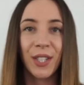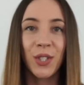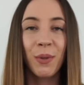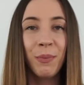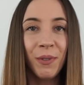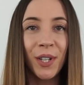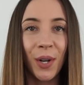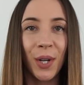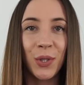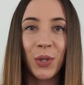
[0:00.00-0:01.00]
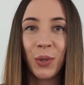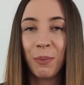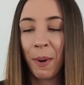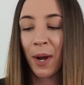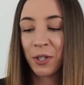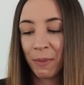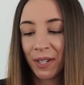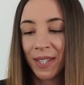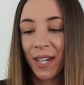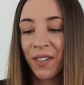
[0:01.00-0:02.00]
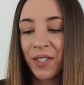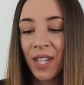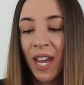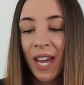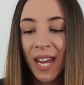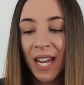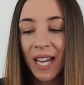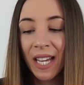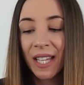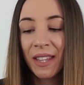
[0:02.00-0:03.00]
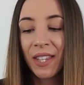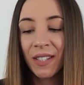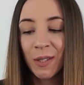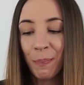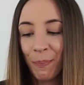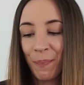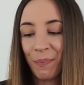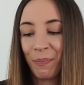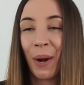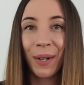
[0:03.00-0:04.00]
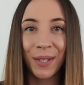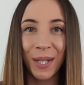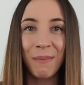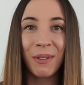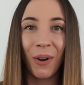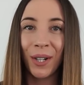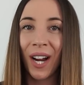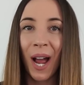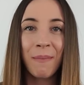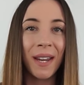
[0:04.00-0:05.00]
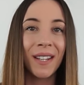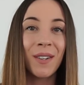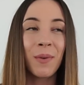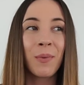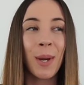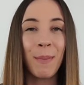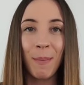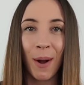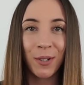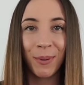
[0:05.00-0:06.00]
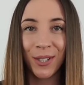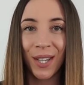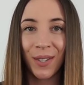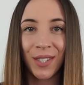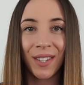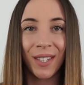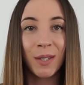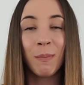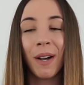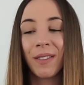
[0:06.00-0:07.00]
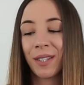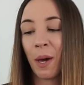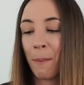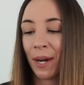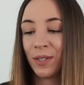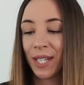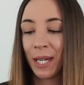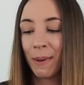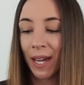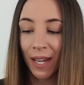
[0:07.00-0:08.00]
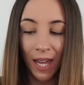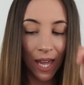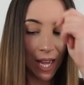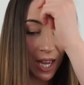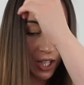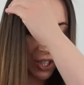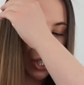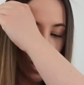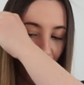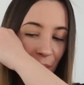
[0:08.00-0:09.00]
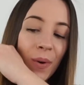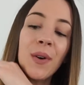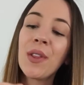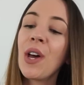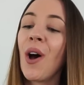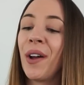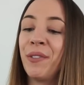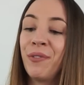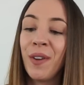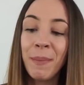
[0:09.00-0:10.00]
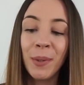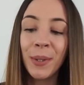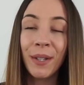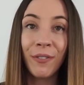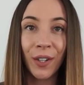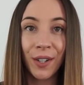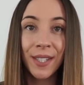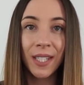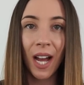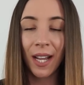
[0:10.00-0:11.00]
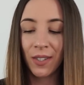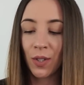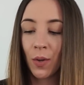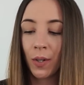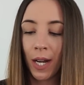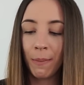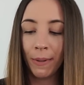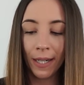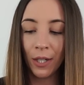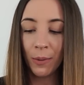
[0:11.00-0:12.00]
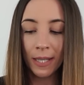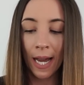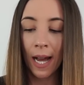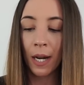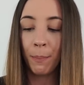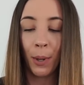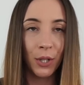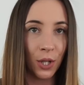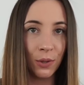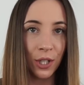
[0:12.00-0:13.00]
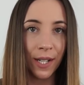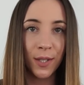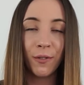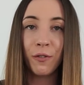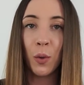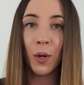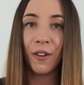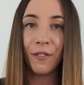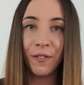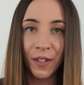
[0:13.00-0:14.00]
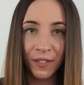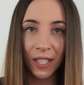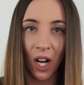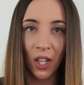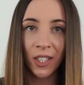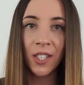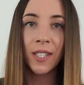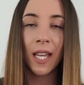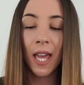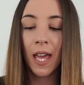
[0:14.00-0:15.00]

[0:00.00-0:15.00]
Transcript: So moving on to Poshmark sales. This part is going to be longer. I made way more Poshmark sales this month compared to eBay. So on February 1st, I sold a brand new tag Bordeaux dress for $50.